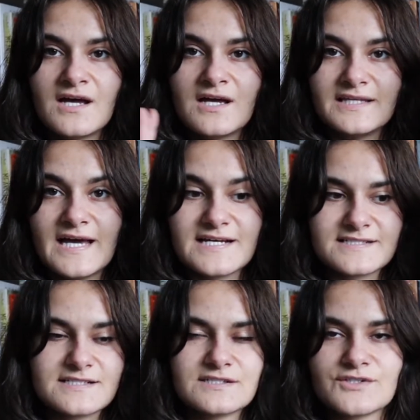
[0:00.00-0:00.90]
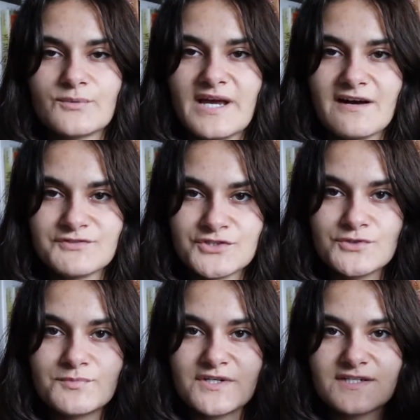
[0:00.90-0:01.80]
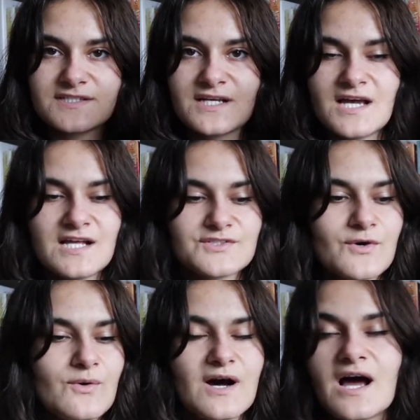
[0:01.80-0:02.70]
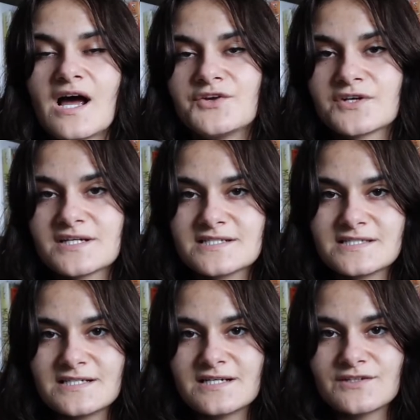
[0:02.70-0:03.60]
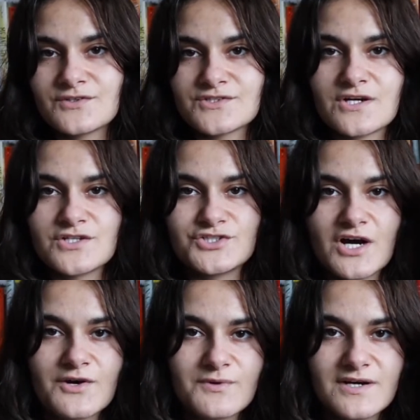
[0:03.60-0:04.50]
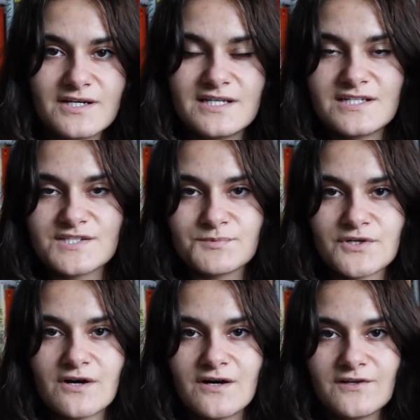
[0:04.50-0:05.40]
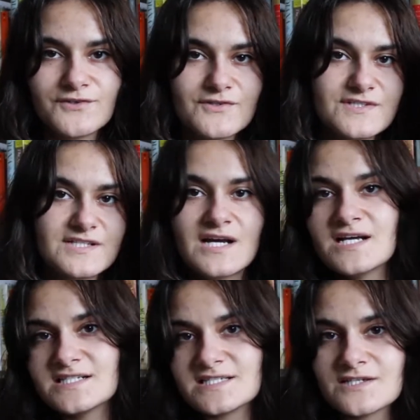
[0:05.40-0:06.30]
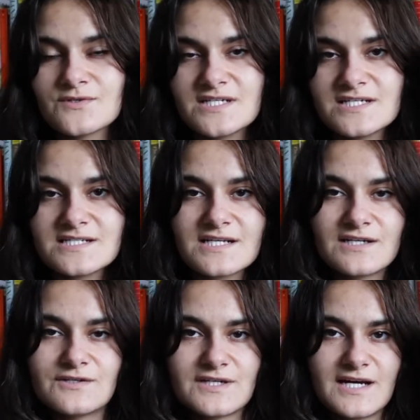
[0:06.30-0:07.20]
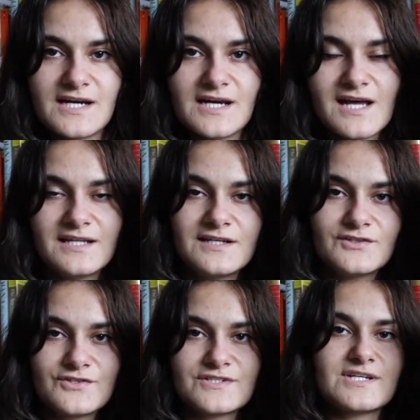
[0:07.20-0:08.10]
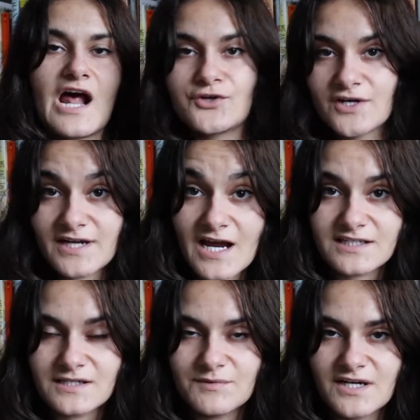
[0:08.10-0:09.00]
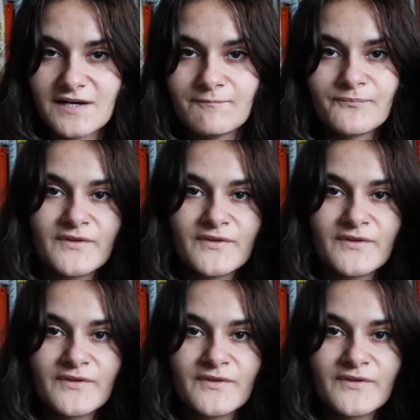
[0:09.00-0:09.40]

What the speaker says: Yes, so we have two books. So you're gonna see there's a genre in this book haul. There's series, okay, and then there's dark academia,